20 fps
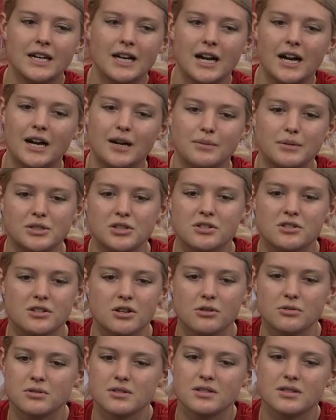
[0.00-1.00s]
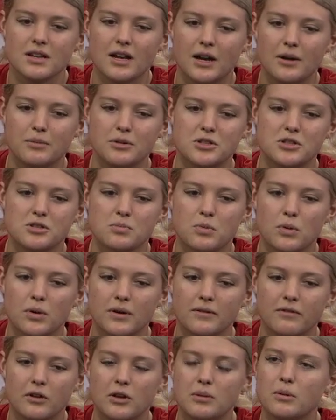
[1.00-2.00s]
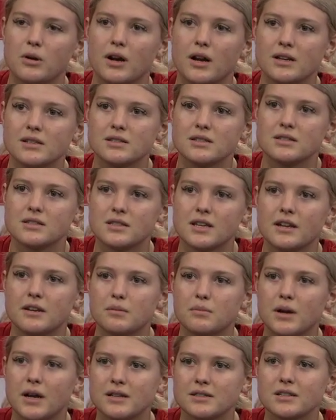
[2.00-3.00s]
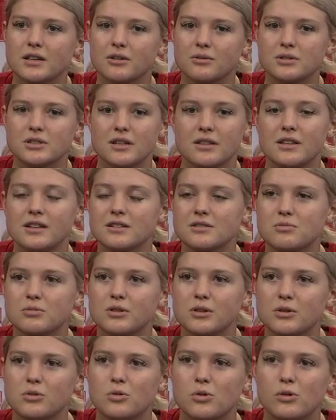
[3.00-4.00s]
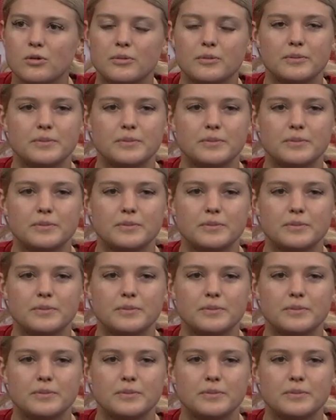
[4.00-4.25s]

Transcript: It just shows how much support volleyball has in the state of Nebraska, which I think is really cool.